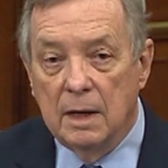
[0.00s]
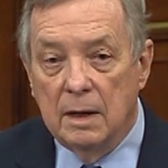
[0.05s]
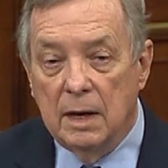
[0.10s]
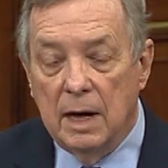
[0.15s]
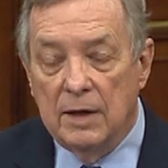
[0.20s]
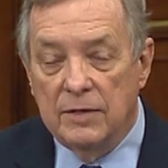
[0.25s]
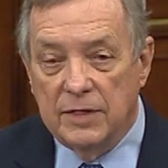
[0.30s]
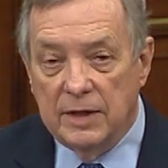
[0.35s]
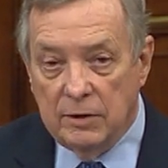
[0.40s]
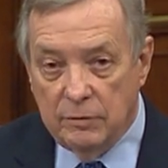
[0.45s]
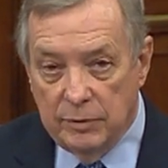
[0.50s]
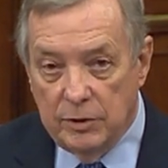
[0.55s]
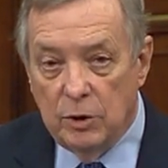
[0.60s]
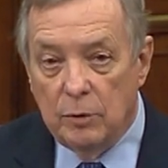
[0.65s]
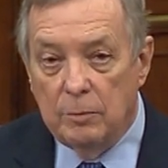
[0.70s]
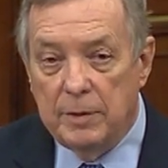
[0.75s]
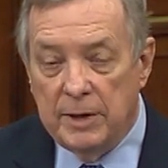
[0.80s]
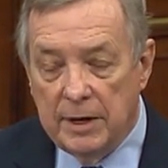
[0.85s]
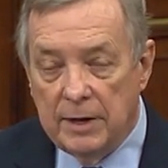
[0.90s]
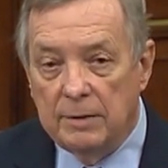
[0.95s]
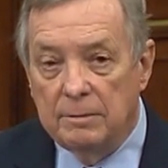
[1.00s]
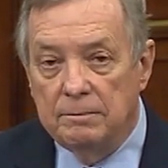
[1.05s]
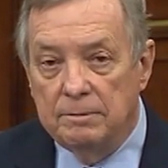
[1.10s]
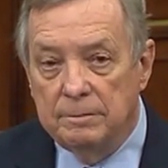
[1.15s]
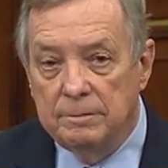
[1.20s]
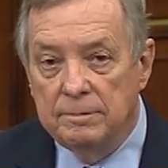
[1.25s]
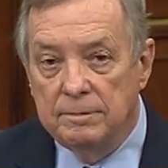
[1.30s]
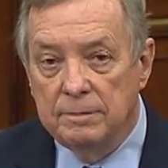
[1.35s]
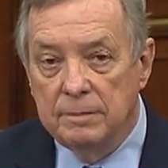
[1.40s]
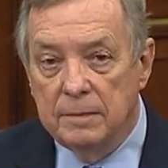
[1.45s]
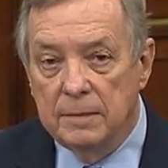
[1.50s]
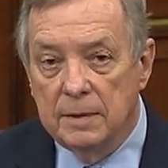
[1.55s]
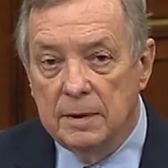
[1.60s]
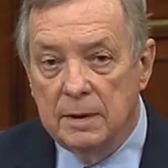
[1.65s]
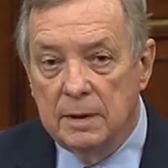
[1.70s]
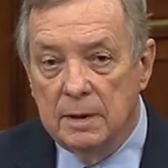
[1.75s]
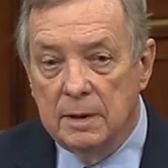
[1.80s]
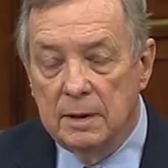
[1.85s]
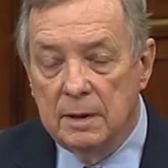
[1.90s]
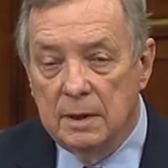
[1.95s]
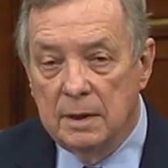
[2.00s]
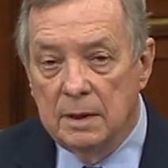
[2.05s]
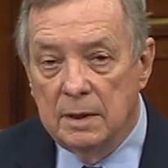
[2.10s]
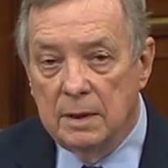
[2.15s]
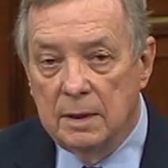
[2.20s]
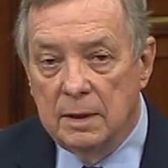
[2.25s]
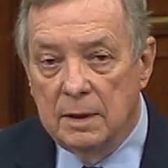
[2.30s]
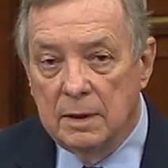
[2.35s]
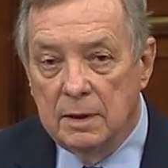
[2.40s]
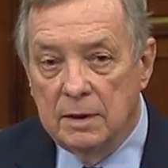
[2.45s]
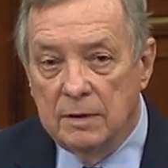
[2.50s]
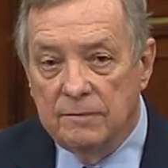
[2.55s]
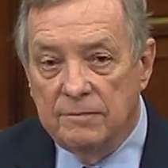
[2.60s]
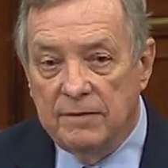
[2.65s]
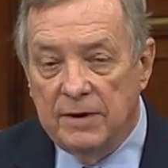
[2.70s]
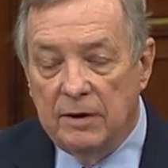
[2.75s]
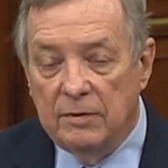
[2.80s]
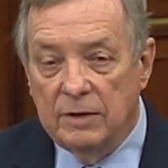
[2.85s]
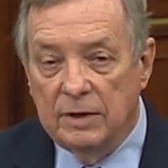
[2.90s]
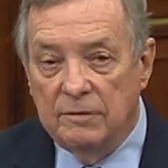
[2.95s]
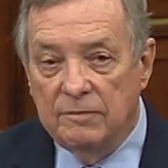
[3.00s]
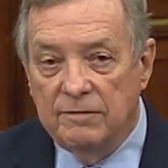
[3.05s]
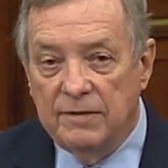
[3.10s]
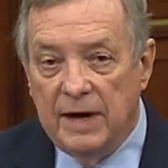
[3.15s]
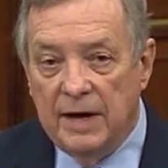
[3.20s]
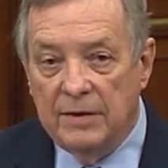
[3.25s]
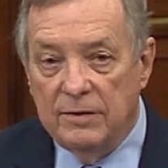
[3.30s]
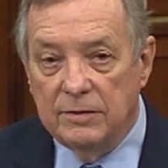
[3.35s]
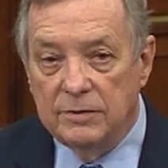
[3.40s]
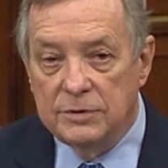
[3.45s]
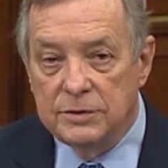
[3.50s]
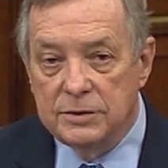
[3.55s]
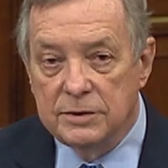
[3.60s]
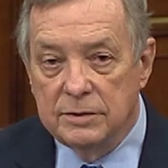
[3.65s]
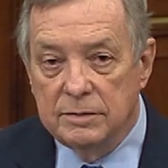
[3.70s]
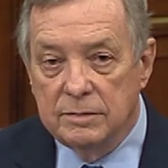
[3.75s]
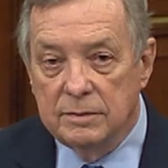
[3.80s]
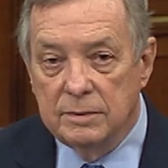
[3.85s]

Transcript: I think we know better. The Founding Fathers